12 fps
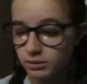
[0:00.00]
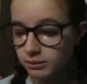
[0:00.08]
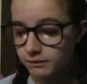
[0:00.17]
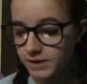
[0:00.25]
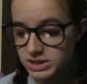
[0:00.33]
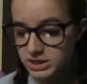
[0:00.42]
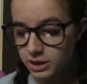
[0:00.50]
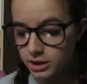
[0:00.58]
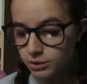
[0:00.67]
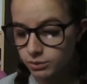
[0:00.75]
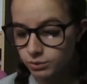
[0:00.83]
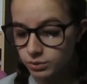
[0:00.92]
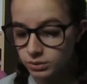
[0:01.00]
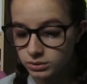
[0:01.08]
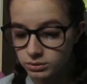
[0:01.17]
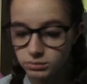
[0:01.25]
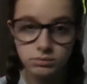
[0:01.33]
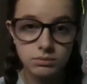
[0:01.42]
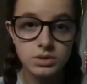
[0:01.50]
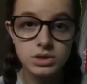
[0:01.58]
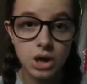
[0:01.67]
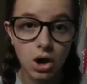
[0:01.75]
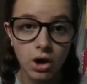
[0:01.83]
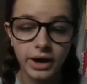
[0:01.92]
video
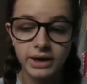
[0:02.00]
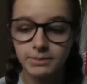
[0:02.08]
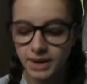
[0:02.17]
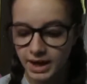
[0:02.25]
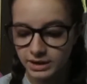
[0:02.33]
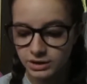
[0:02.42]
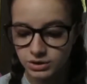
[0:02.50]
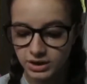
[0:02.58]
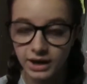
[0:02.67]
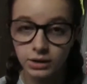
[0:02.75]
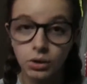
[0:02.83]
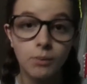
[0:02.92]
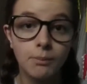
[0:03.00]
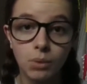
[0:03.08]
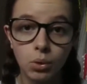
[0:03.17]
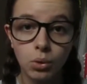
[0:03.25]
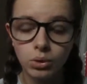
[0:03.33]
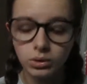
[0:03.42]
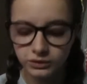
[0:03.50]
time and you get a lot more.